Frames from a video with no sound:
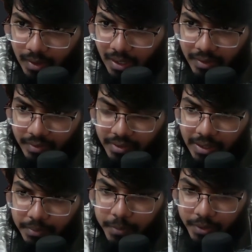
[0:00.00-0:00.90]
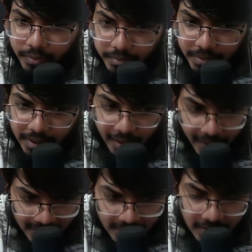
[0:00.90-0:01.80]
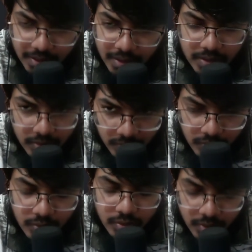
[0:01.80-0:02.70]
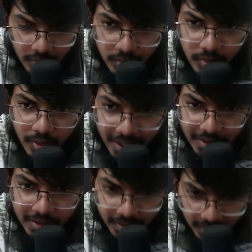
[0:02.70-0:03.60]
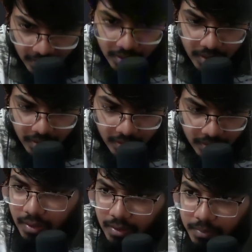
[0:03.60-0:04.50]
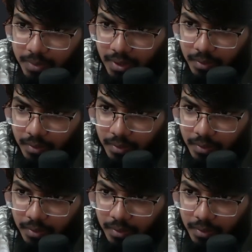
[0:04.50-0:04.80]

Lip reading: Every time I perform an action, it should show right there. Okay, let me